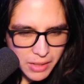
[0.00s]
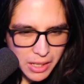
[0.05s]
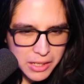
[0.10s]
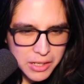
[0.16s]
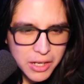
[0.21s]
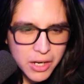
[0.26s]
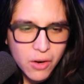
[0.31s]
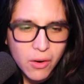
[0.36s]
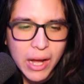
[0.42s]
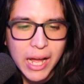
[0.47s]

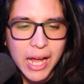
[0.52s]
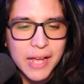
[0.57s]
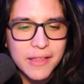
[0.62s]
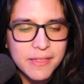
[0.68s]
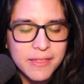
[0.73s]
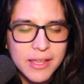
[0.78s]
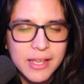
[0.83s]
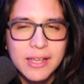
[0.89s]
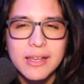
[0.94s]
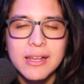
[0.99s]
you know, I
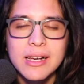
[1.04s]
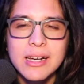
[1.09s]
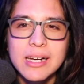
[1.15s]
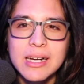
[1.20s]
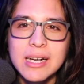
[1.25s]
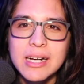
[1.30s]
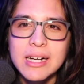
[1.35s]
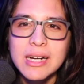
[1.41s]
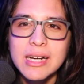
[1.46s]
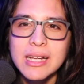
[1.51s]
think
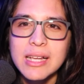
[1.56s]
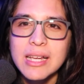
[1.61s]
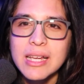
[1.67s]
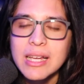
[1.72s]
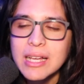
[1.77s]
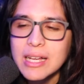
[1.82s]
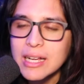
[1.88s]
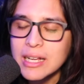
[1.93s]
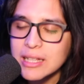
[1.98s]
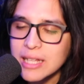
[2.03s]

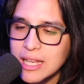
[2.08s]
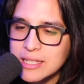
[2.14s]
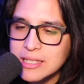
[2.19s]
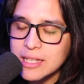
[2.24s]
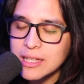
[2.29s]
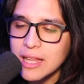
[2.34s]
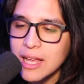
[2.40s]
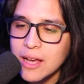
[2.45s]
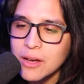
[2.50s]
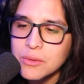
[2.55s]
class
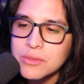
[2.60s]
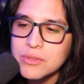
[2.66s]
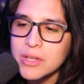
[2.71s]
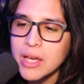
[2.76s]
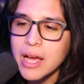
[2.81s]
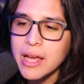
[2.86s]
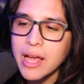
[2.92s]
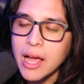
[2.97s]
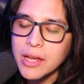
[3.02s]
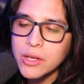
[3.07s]
clowns,
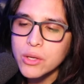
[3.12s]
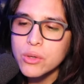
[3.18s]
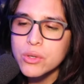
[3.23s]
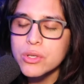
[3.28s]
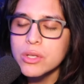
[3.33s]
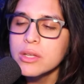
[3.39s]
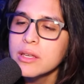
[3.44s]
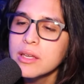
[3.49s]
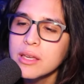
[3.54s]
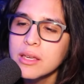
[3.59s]
I, I
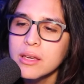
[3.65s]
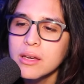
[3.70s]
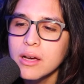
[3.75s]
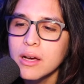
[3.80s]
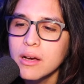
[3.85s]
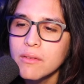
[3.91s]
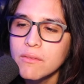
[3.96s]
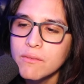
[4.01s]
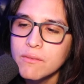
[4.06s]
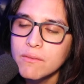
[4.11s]
usually
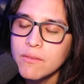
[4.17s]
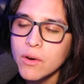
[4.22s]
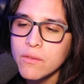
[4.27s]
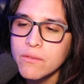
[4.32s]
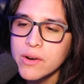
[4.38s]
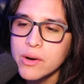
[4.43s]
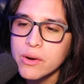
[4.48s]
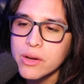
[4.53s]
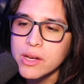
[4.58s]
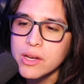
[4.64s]
uh, are
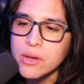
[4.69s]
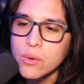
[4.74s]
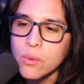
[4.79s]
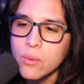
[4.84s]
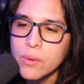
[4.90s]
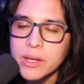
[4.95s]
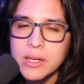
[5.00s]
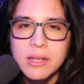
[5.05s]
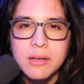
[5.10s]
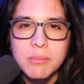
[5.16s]
very
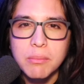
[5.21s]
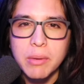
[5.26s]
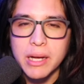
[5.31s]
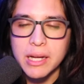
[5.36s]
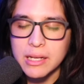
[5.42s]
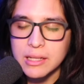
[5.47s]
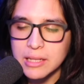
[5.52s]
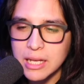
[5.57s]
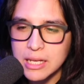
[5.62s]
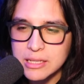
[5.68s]
annoyed
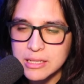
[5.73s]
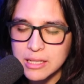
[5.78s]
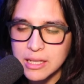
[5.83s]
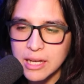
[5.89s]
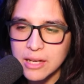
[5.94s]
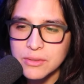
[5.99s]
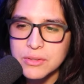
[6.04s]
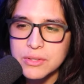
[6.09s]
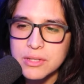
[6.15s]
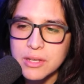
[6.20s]
by class
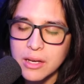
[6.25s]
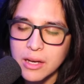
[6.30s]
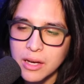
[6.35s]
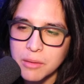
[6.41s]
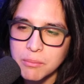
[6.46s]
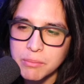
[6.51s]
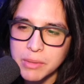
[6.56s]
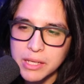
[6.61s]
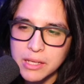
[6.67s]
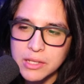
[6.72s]
clowns
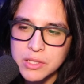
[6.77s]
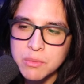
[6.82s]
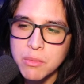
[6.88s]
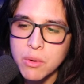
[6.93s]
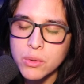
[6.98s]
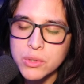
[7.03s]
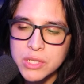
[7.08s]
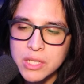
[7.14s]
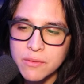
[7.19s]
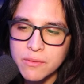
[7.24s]
um, because
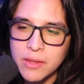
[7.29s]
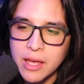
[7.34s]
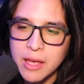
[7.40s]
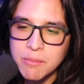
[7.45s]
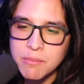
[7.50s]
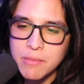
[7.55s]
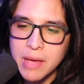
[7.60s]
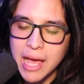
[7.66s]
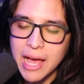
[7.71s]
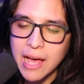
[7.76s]
most of
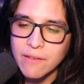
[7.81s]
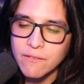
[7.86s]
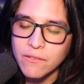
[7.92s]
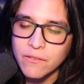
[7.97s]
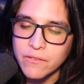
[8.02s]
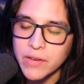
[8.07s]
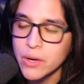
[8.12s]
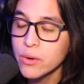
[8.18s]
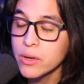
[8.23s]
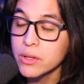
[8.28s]
them have
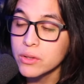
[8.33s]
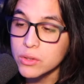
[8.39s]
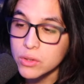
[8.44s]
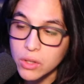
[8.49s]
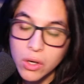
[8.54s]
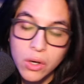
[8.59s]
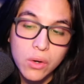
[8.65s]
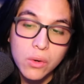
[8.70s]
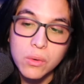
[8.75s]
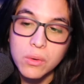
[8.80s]
very
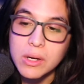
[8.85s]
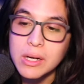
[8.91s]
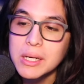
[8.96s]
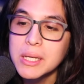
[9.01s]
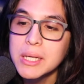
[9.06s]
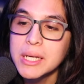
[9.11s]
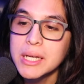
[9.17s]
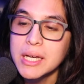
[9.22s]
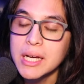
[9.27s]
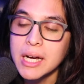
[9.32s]
low,
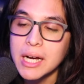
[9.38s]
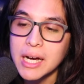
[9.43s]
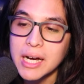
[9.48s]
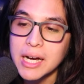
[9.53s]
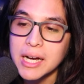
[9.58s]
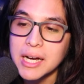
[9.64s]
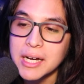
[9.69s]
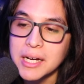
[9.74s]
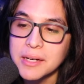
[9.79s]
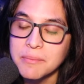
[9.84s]

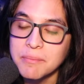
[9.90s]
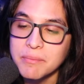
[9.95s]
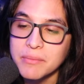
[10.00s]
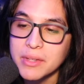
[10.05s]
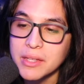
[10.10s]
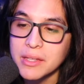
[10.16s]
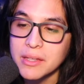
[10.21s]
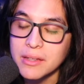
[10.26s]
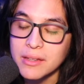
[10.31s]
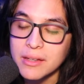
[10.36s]
uh,
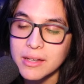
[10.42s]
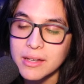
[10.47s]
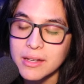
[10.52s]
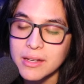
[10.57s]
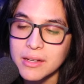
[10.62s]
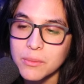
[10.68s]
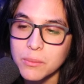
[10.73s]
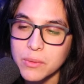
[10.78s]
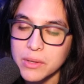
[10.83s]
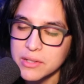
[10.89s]

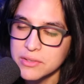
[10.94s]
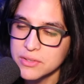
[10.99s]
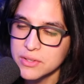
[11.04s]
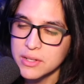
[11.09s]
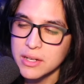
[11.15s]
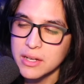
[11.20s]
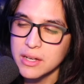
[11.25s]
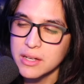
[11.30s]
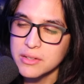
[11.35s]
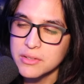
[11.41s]
yeah, what is
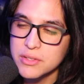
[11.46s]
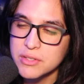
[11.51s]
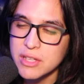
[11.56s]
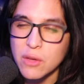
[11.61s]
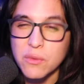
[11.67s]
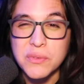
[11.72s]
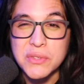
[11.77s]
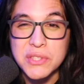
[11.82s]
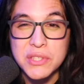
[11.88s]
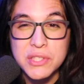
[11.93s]
it, uh,
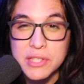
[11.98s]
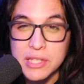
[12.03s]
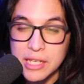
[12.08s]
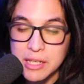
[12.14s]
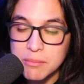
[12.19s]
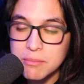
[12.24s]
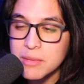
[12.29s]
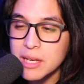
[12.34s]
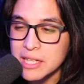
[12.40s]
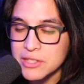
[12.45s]

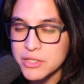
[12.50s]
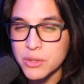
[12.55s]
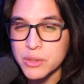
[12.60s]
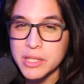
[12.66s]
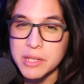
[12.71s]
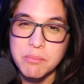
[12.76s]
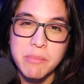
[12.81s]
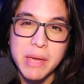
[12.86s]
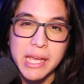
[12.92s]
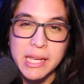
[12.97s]
self-esteem. And so
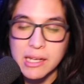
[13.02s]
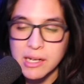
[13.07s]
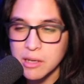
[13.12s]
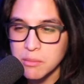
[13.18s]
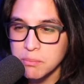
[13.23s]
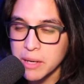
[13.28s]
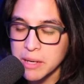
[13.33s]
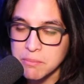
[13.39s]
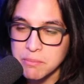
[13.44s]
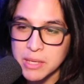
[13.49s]
they make it
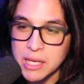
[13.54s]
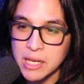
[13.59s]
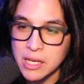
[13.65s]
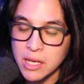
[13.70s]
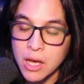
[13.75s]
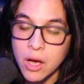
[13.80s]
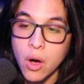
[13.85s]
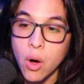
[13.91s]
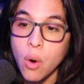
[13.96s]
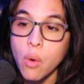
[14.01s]
up by
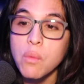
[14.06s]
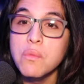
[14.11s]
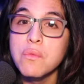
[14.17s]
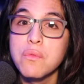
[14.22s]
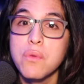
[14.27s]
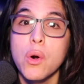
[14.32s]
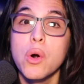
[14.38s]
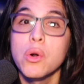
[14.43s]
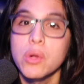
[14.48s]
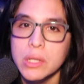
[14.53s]
being
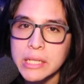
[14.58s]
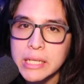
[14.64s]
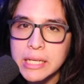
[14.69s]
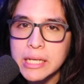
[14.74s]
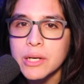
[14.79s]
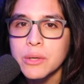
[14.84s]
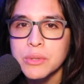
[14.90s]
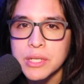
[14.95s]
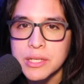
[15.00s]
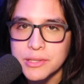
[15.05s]
overtly
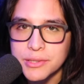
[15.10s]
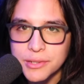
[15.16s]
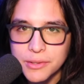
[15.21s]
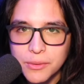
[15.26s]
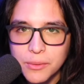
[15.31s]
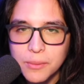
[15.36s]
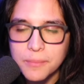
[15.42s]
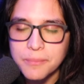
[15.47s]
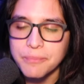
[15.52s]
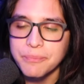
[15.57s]

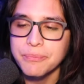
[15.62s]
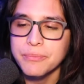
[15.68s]
egotistical.